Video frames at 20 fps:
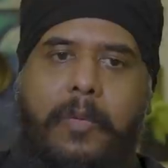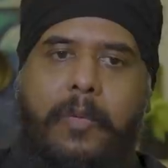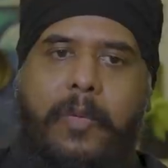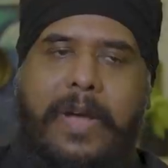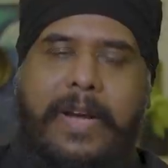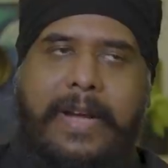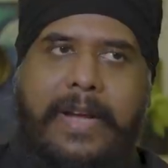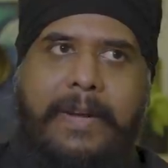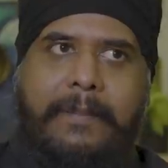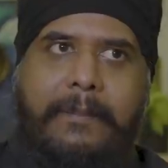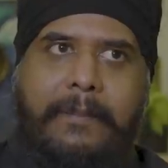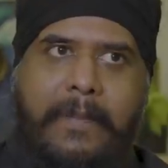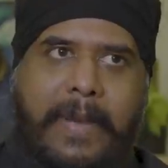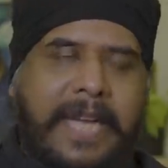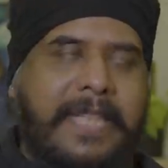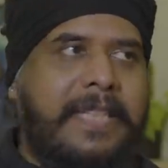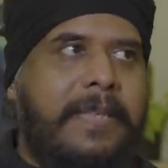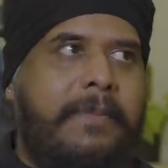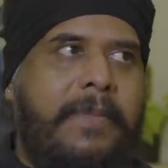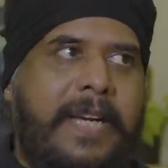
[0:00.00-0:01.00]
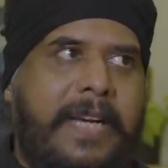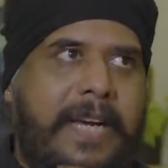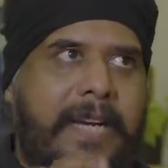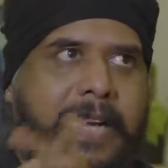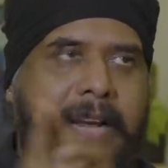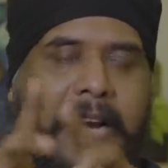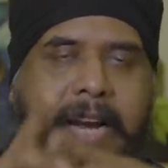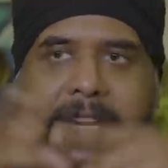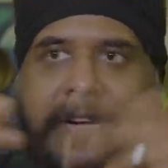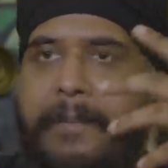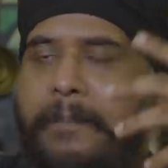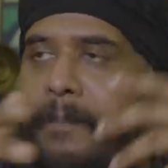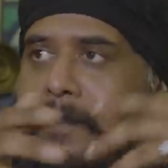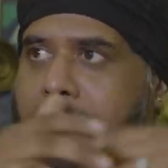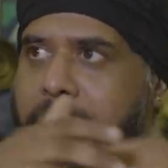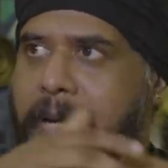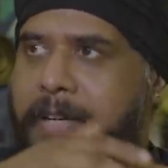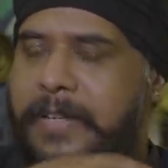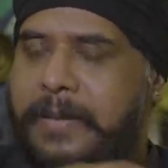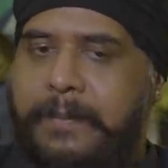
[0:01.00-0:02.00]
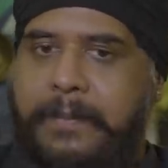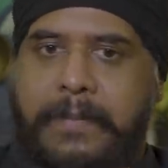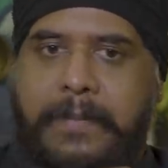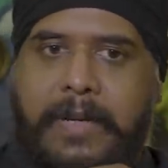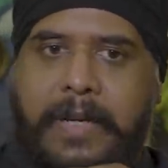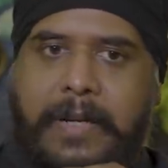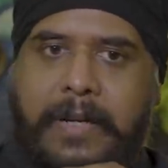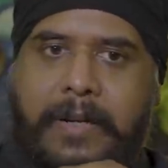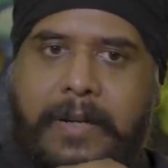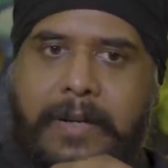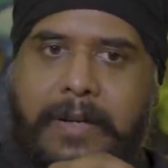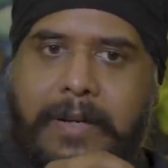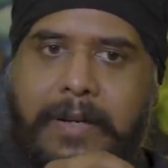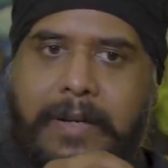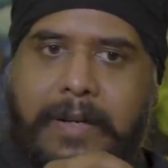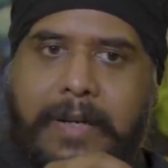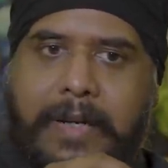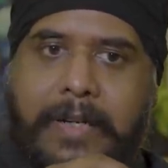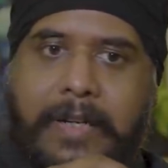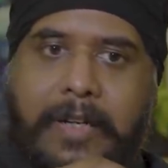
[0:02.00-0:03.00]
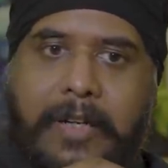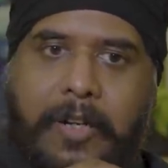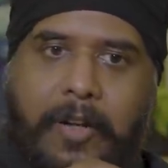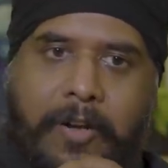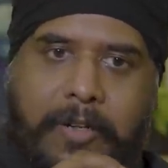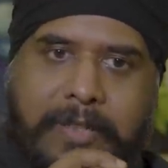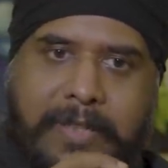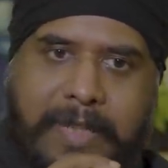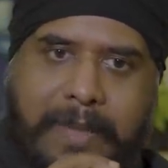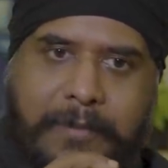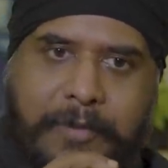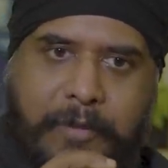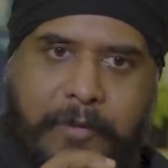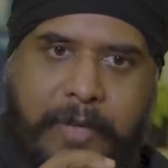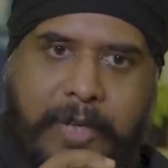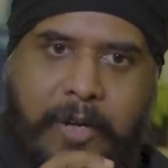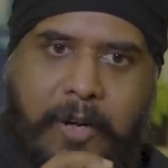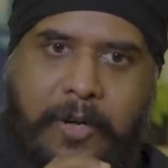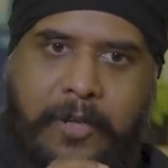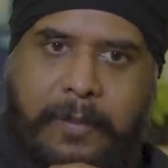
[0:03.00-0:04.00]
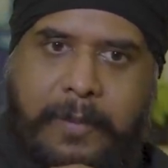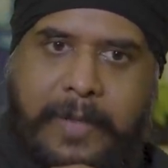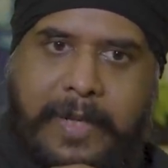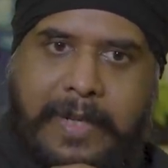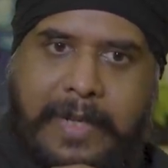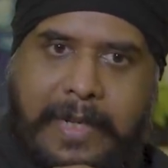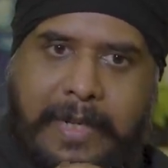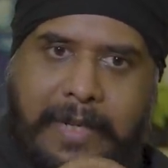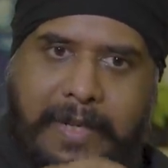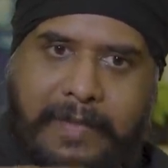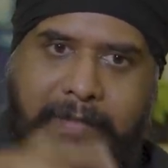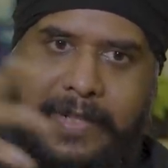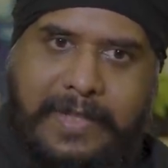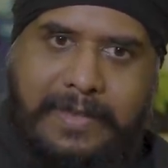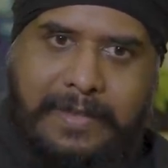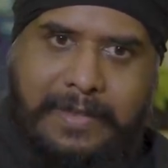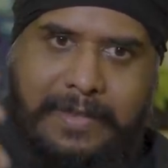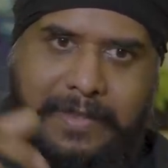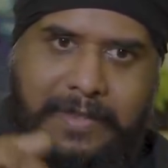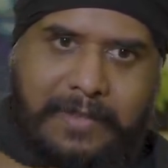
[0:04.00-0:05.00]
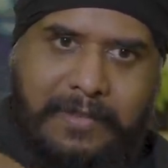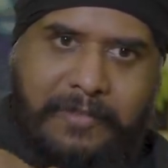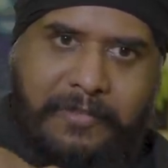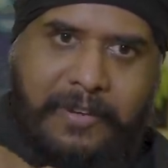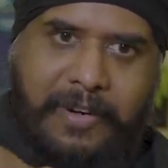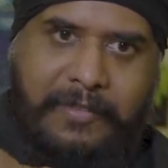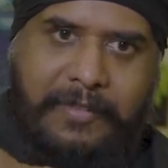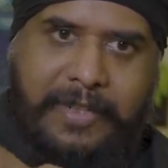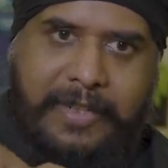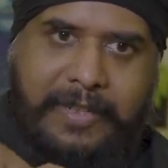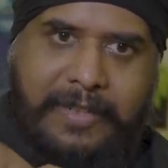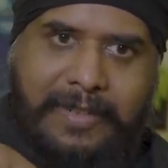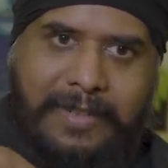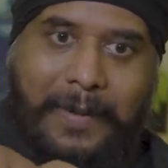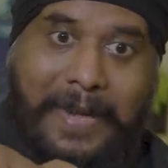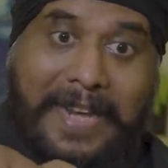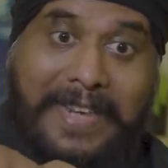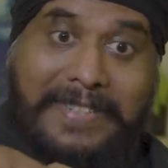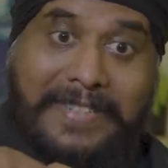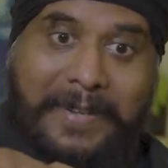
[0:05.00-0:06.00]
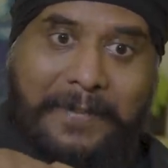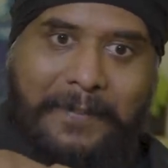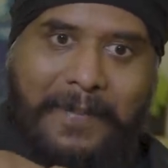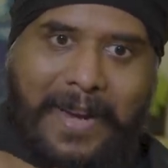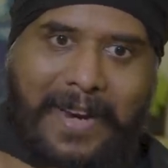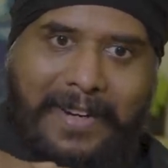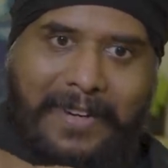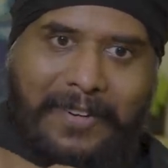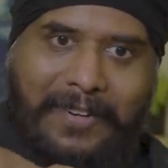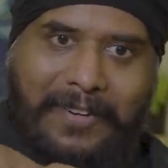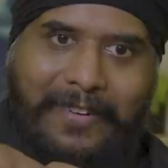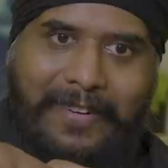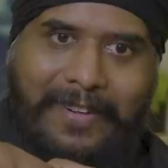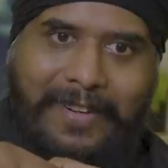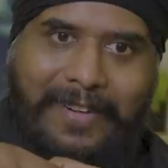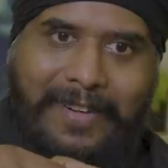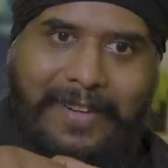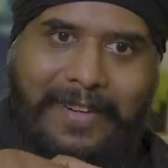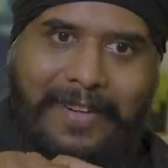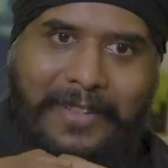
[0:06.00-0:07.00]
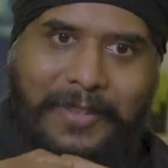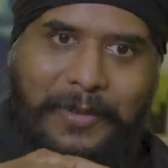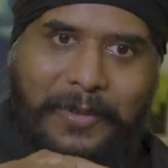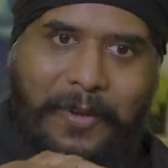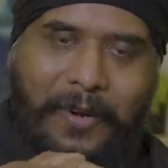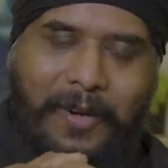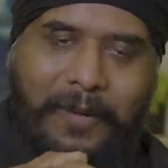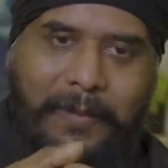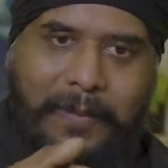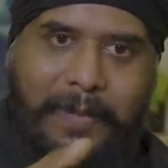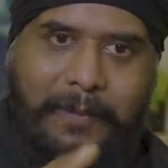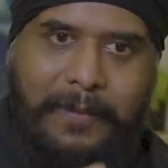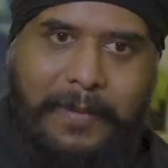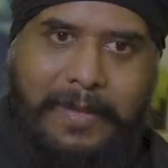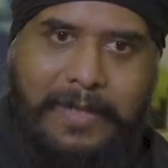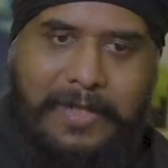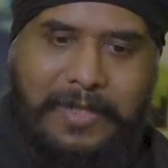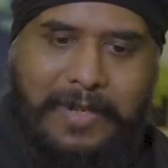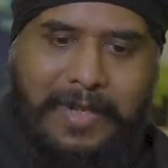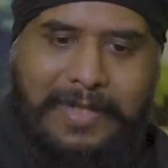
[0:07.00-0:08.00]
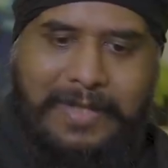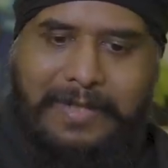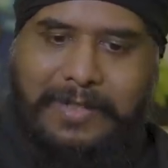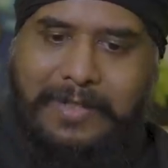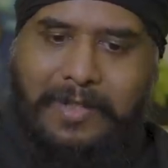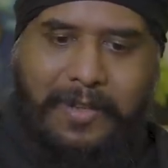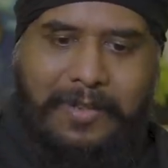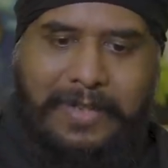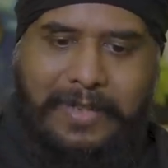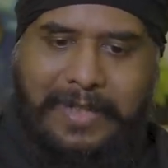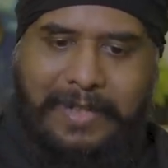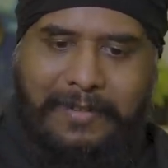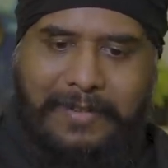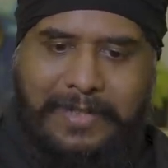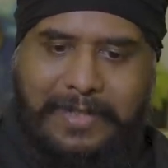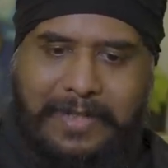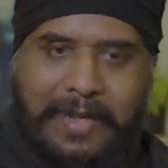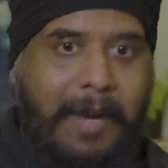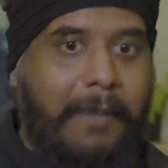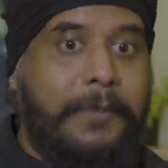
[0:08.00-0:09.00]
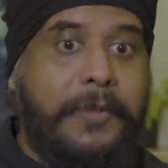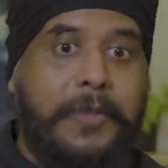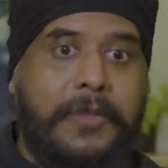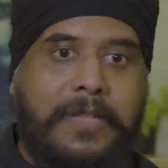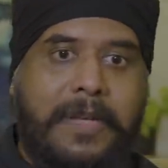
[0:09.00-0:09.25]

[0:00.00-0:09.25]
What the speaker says: when I met him again. I hadn't met him in a long time. So we caught up at Leela, that's his favorite place in Bangalore to call people. So I just thought that he was up to